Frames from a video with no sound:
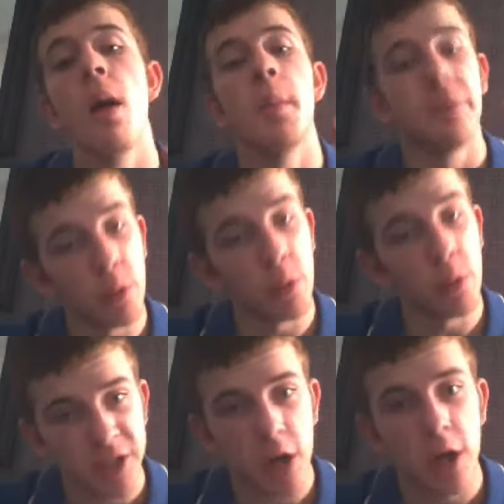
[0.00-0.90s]
Before we
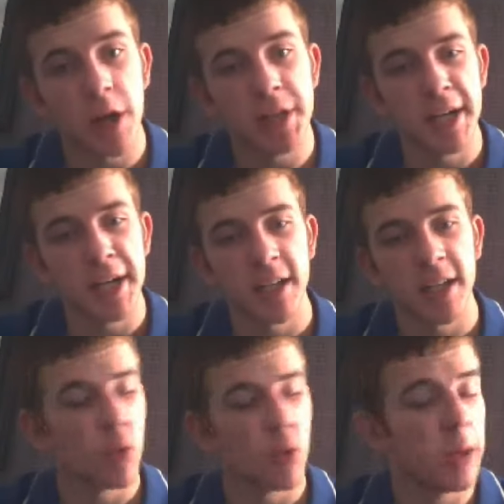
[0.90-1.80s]
start, I need to clear something
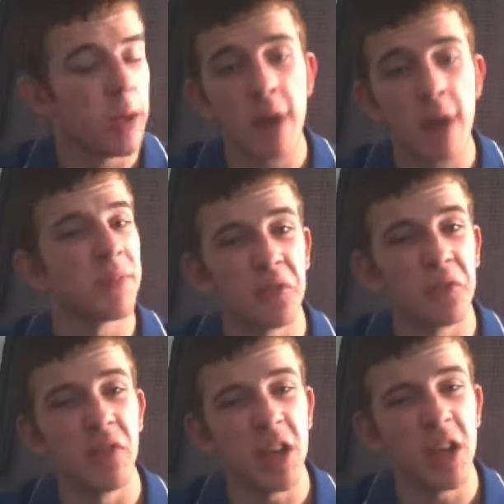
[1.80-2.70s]
up quickly. I haven't done a
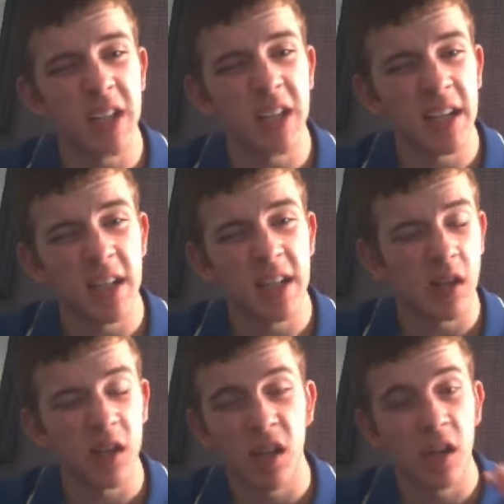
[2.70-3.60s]
few videos in
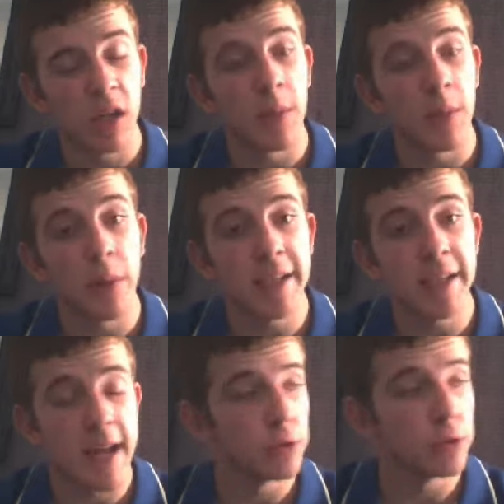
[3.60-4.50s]
a couple of weeks
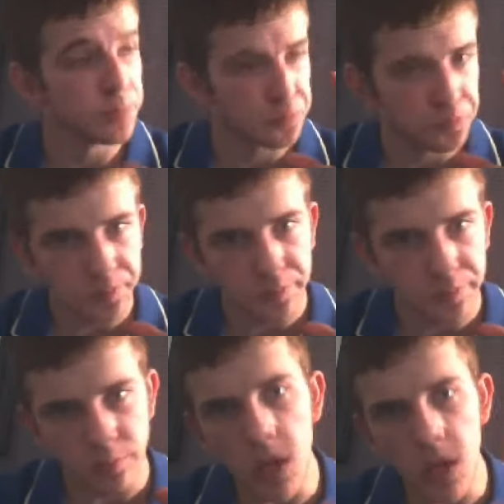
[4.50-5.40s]
now,
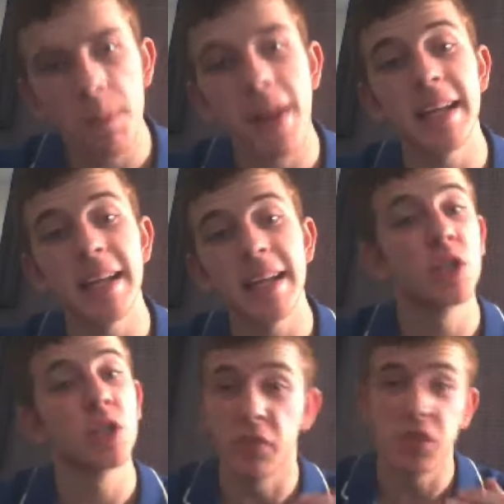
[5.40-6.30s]
mainly because
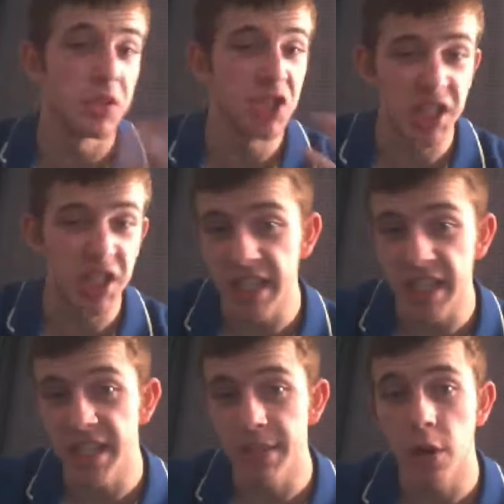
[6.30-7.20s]
I've obviously got my
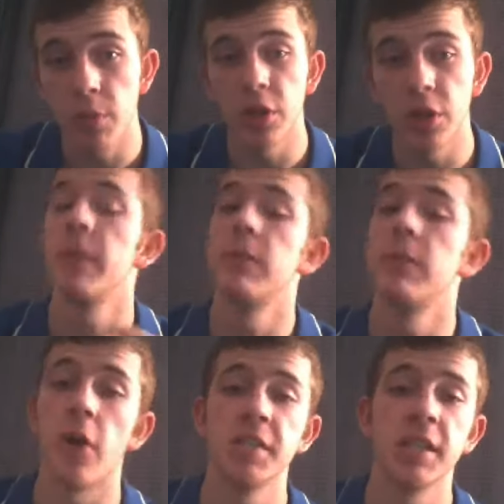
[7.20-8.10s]
GCSEs at the moment. I've been
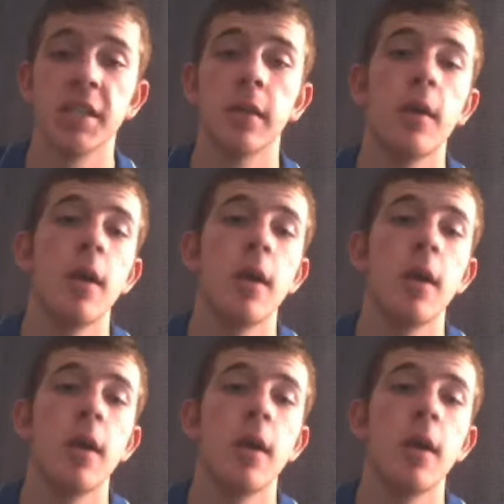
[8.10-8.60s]
revising.